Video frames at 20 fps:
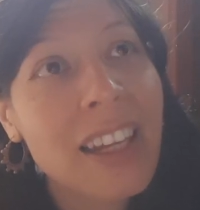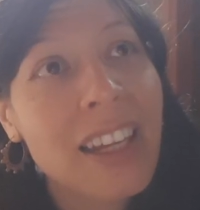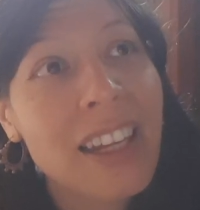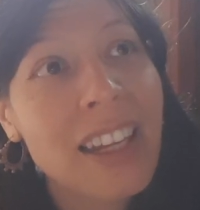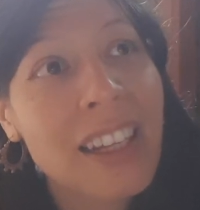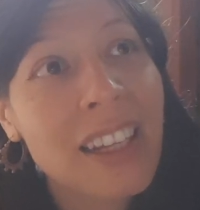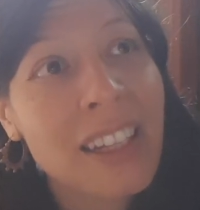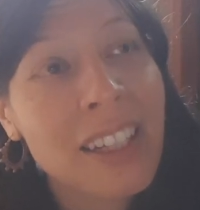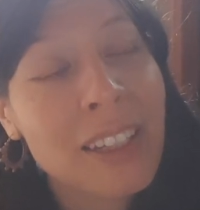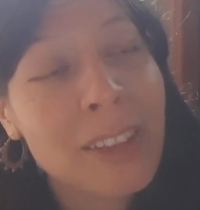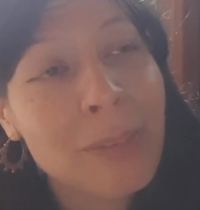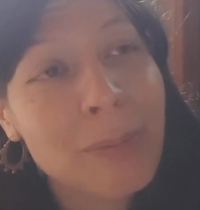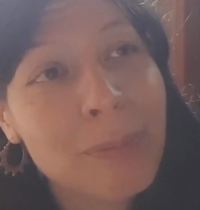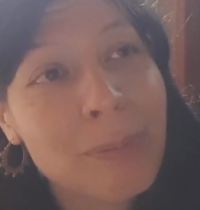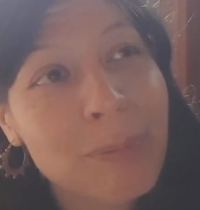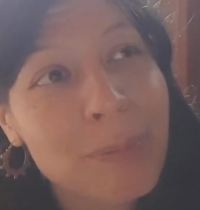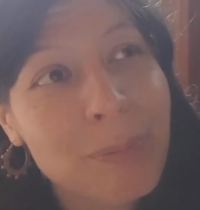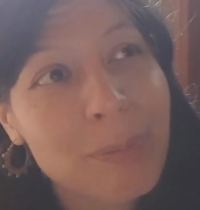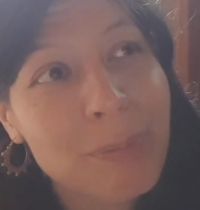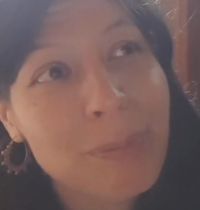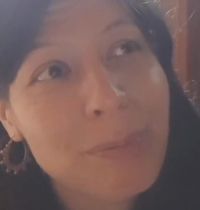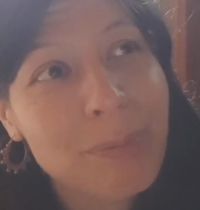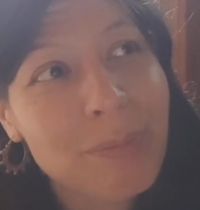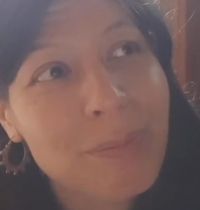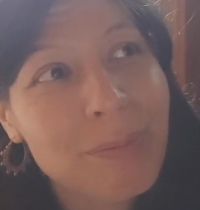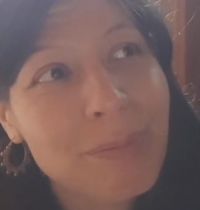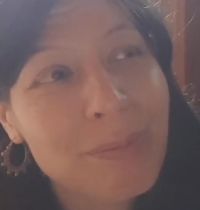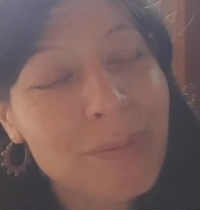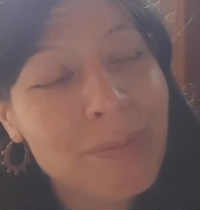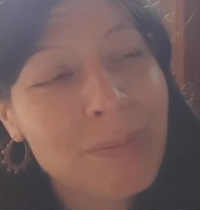And
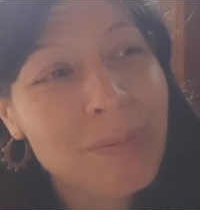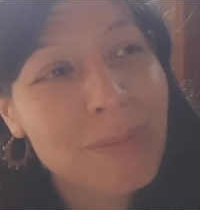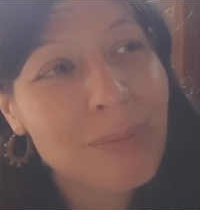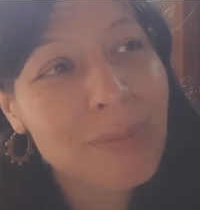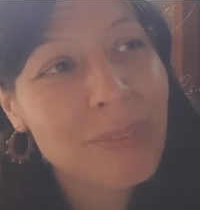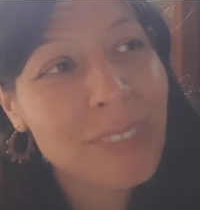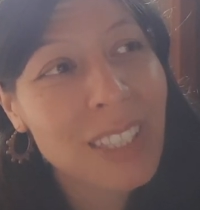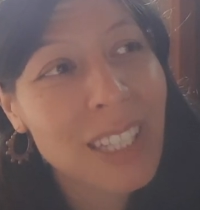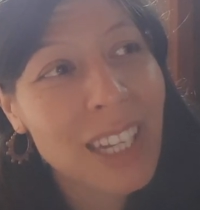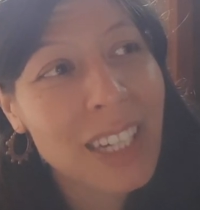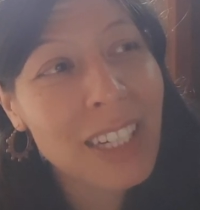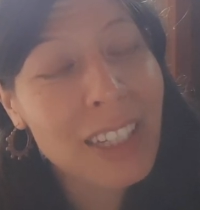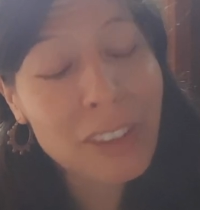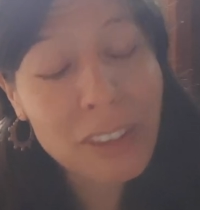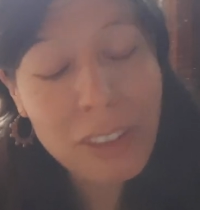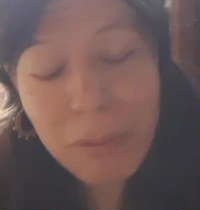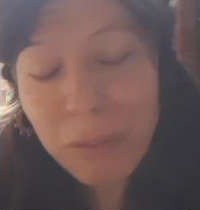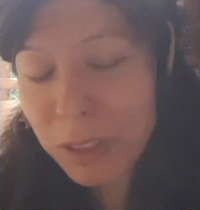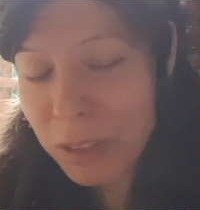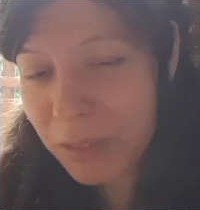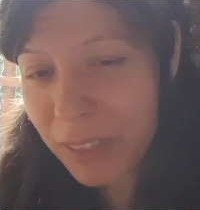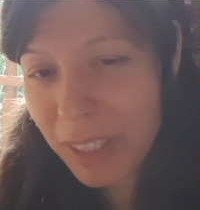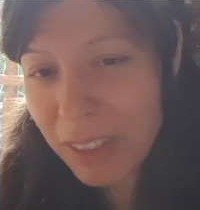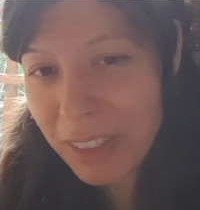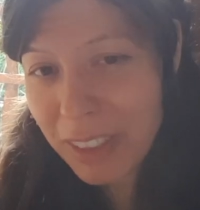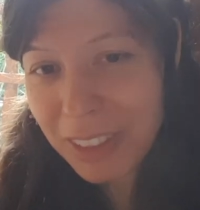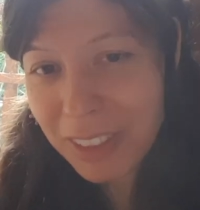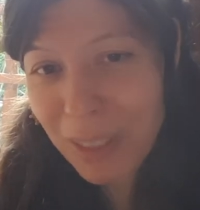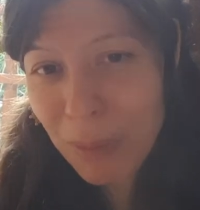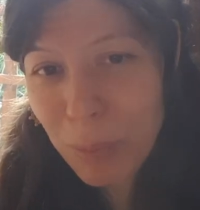I thought it was
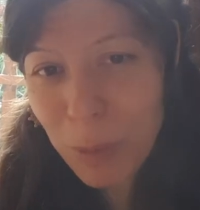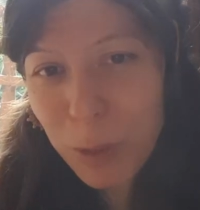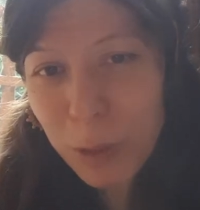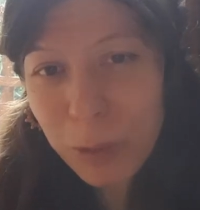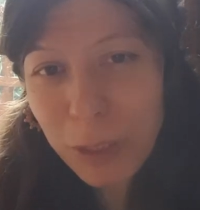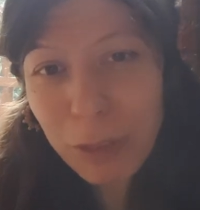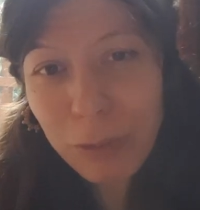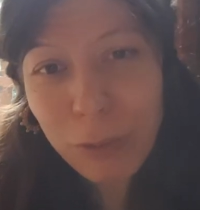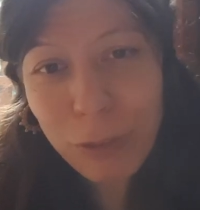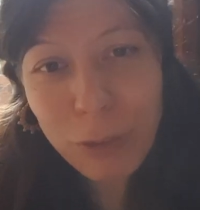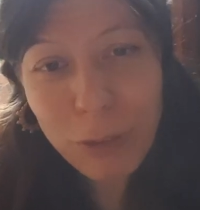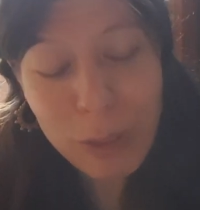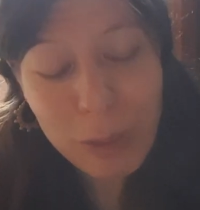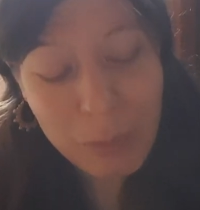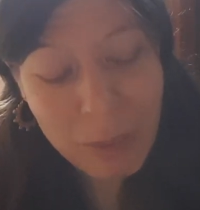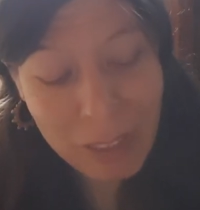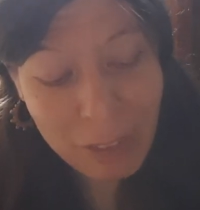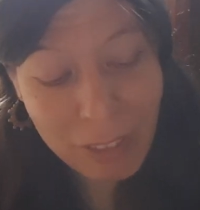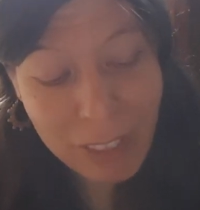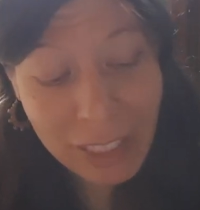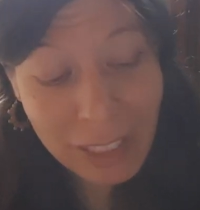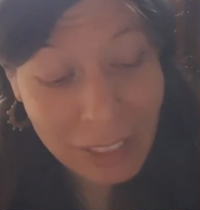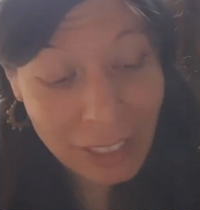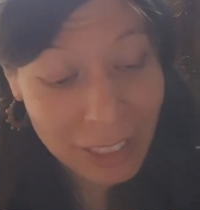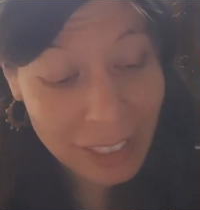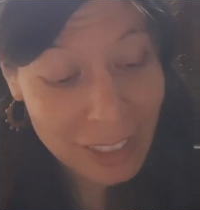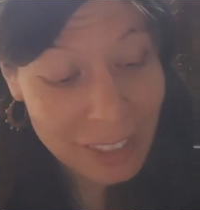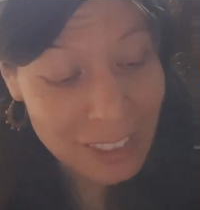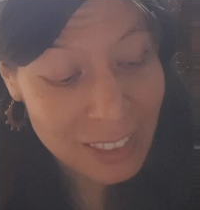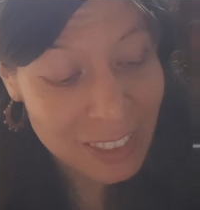very simple, straightforward, but I really
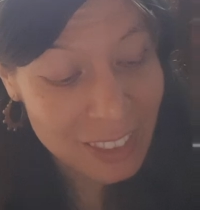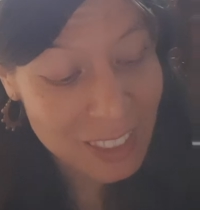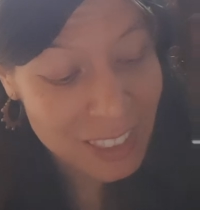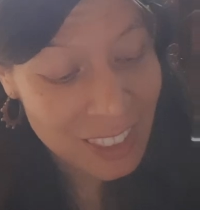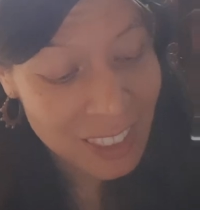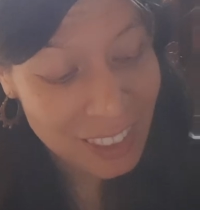liked it.